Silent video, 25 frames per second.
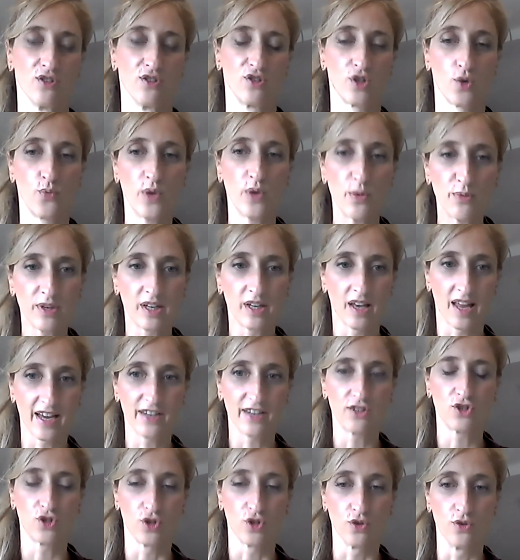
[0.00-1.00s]
So we would
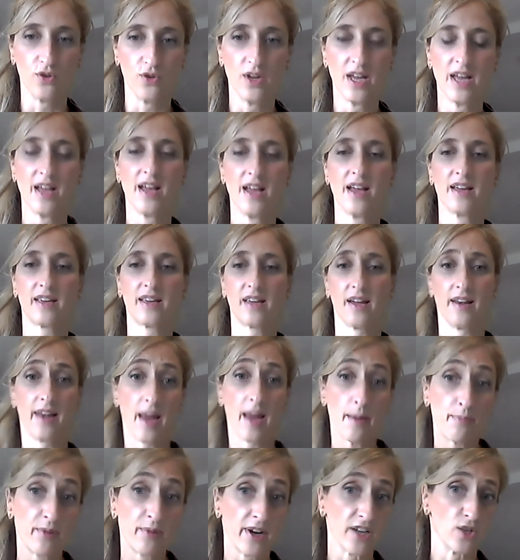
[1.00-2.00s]
like to
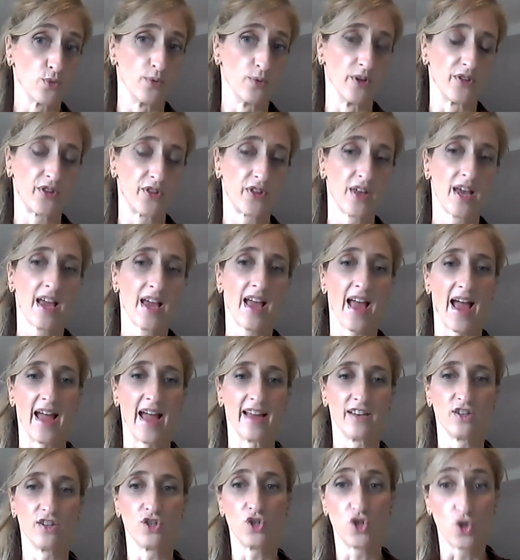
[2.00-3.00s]
collaborate with
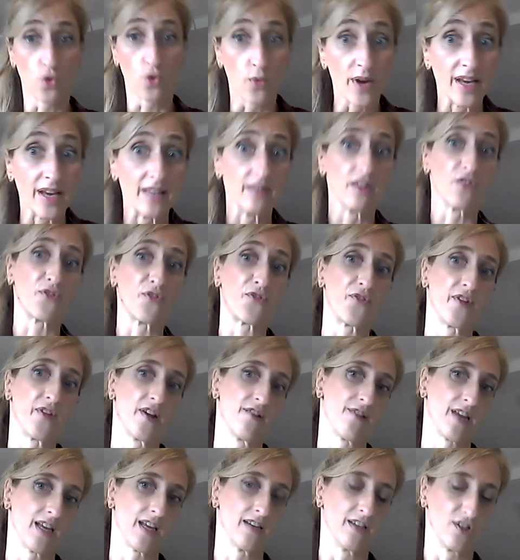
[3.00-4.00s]
and join the
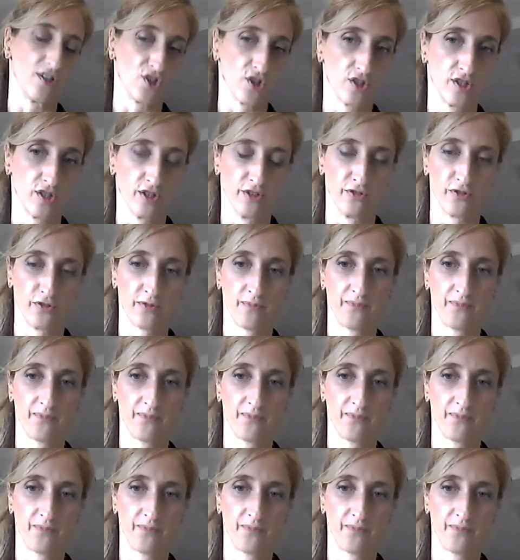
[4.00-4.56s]
FAIRY initiative.